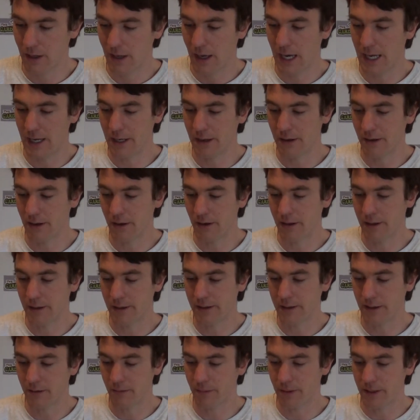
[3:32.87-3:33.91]
and
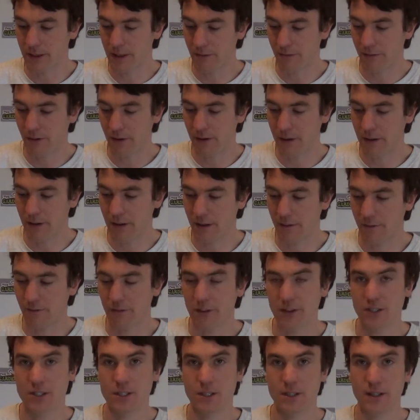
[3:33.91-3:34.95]
it'll be a very
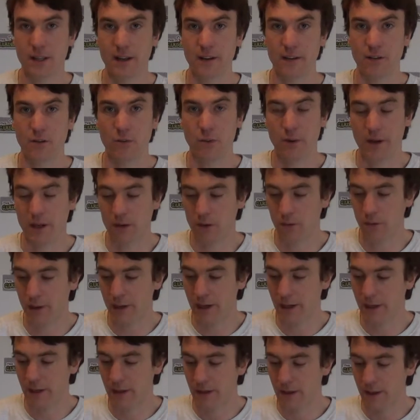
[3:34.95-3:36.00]
efficient and quick
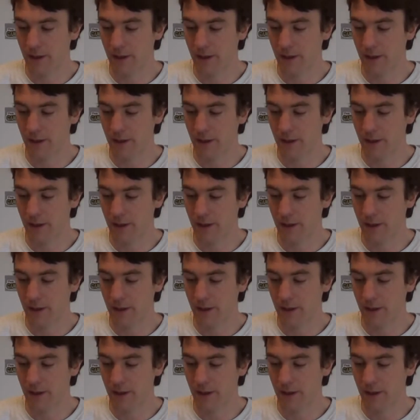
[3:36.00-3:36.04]
way